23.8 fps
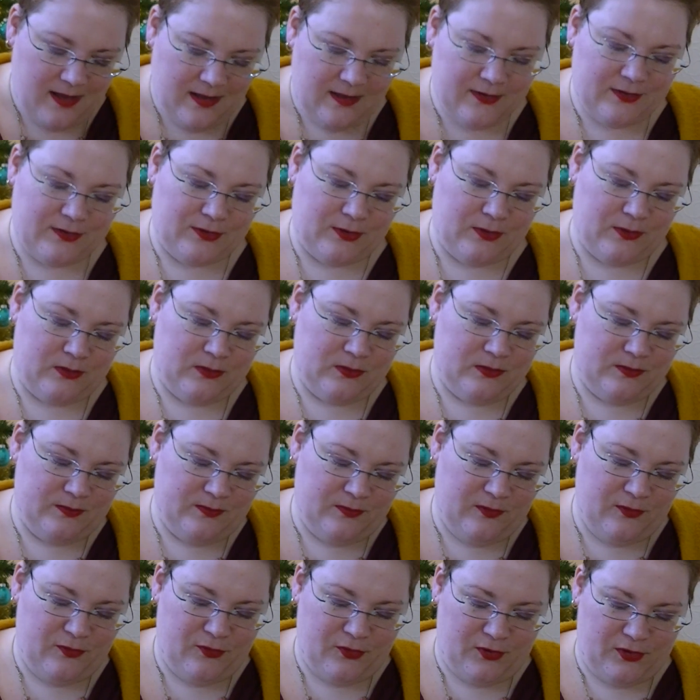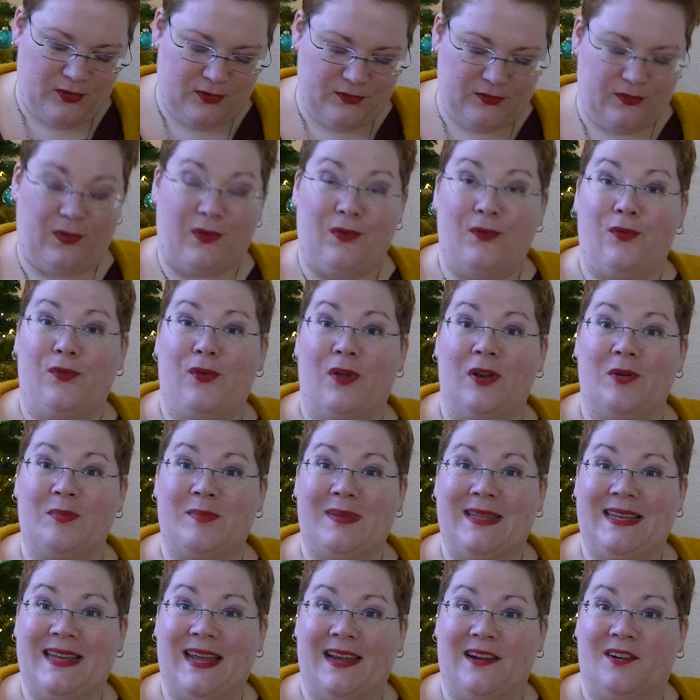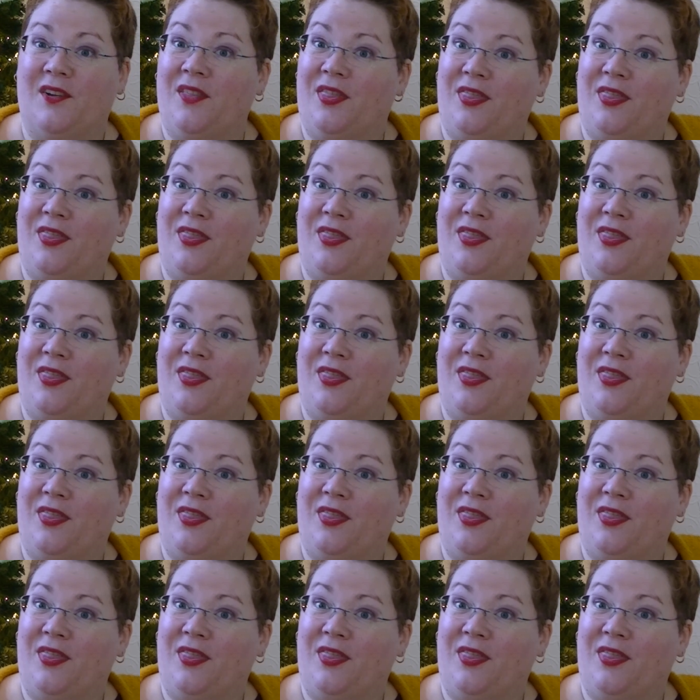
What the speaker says: So for those of you who follow me there,